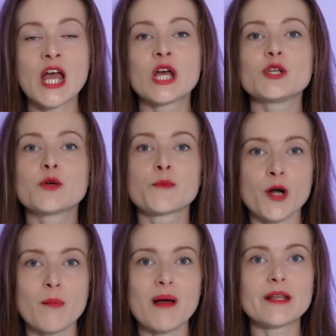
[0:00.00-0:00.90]
You
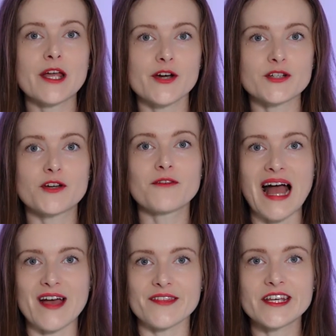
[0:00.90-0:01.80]
probably heard of
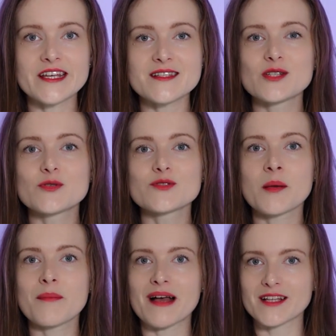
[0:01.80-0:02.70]
athletes
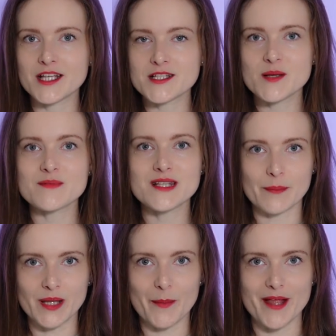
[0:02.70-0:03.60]
using magnesium
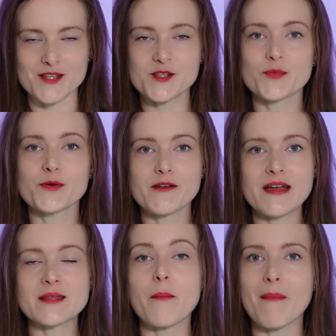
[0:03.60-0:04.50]
supplements to
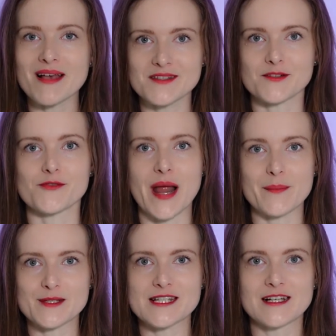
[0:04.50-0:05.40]
prevent muscle
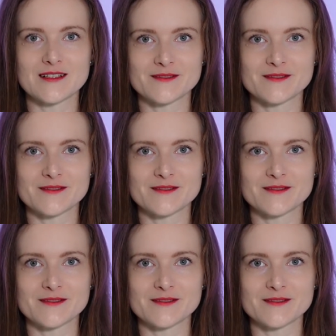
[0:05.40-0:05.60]
cramps.